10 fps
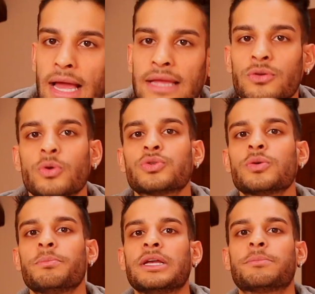And also
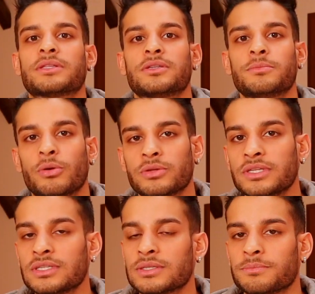male pattern
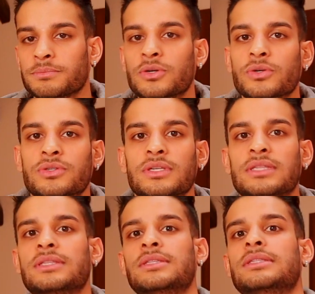baldness, because the
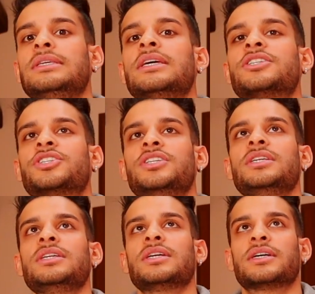
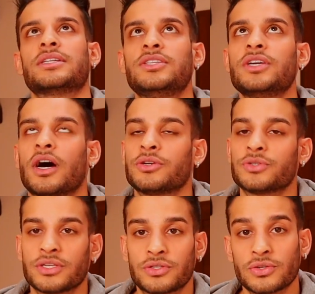DHT,
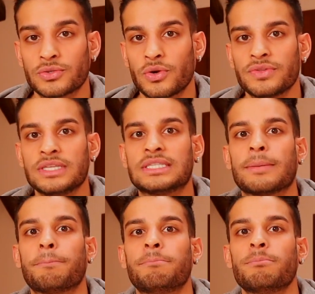dihydrotestosterone, is
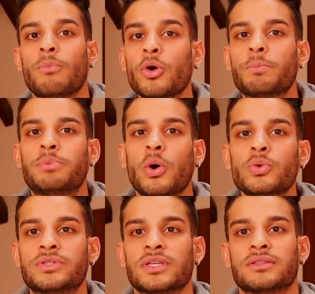more
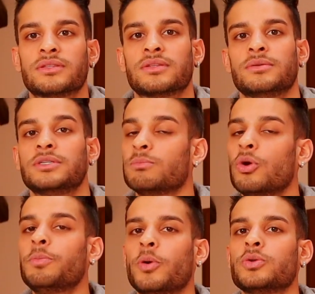potent
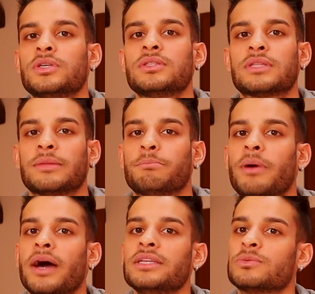and
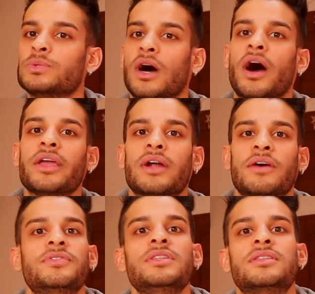binds with a higher
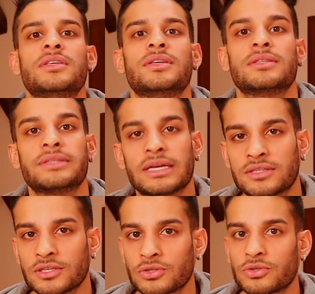affinity than
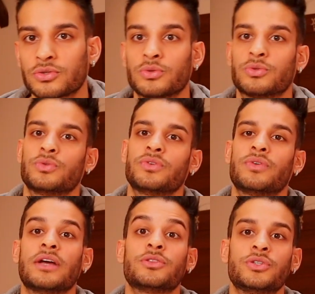testosterone to the
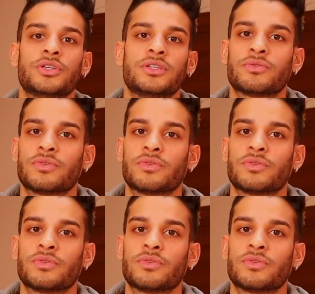androgenic